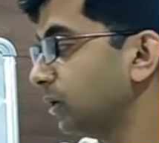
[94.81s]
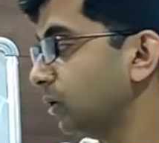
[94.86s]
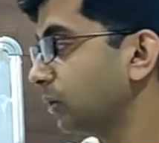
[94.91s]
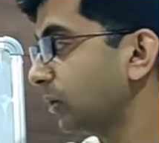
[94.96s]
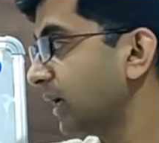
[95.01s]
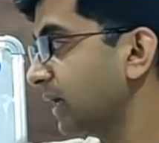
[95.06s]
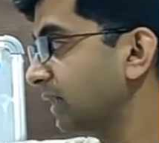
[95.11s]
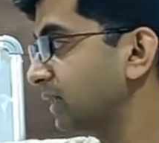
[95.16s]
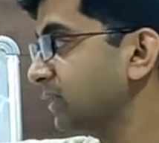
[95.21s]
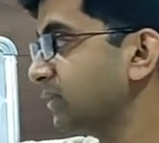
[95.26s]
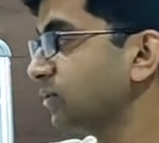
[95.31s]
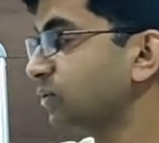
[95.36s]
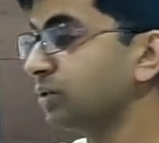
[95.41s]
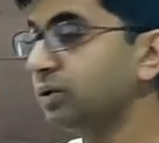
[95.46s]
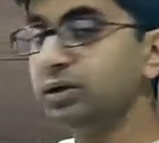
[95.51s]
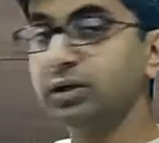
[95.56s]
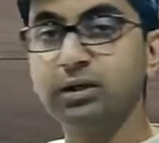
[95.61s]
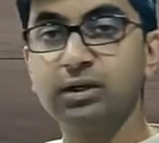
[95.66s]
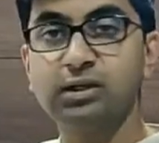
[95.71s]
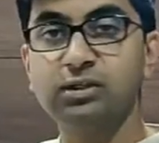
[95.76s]
look at these
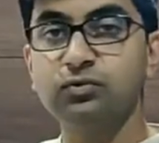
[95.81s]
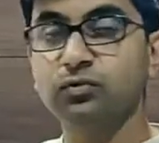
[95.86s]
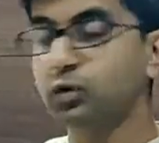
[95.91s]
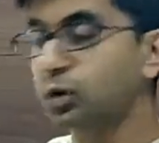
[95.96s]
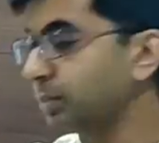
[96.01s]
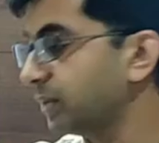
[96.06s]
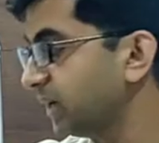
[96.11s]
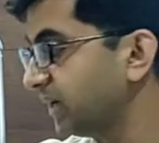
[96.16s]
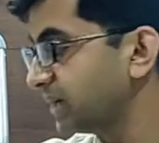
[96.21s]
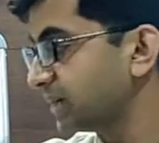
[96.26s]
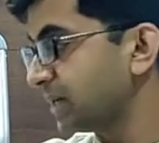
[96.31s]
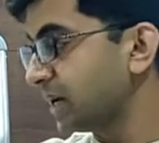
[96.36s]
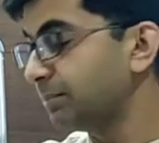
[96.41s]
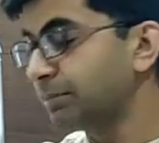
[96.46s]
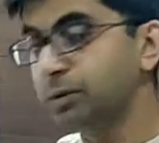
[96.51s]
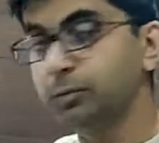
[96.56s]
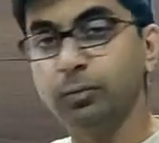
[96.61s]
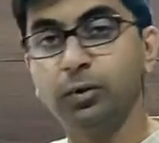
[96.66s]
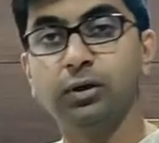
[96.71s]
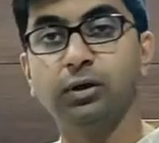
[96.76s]
three returns from an
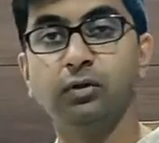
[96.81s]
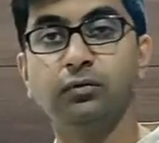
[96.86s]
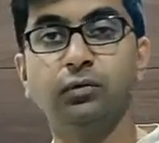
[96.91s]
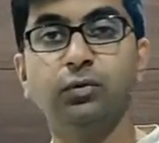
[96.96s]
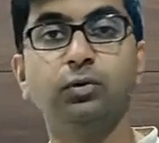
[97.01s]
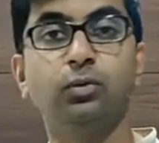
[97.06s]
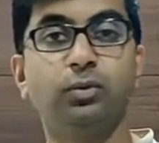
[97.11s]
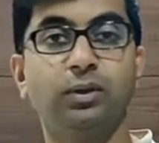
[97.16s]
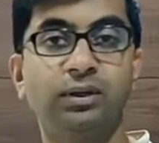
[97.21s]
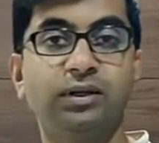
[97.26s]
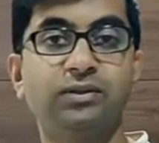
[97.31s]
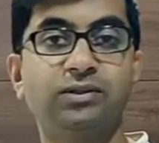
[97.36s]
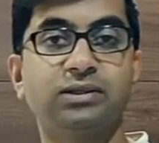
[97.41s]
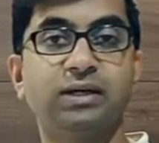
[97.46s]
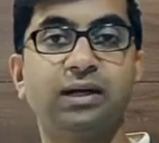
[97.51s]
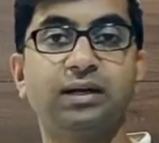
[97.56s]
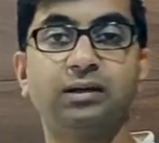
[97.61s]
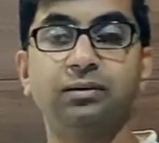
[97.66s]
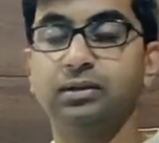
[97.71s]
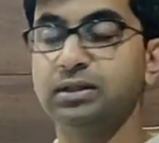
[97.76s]
example point of view to
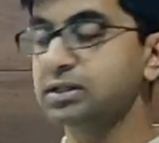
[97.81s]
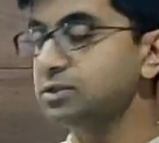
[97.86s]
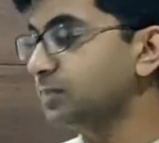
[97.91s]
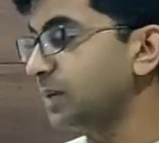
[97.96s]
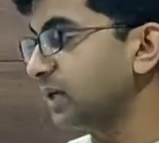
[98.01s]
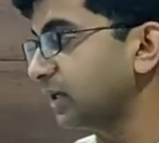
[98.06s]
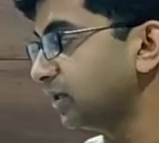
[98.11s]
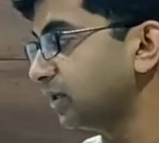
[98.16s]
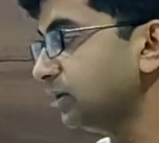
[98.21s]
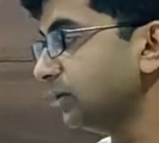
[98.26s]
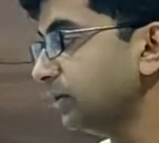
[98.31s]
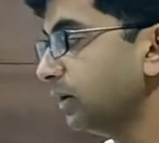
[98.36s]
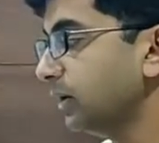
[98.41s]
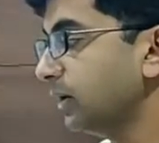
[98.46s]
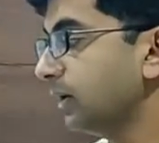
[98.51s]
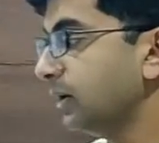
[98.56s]
understand this better.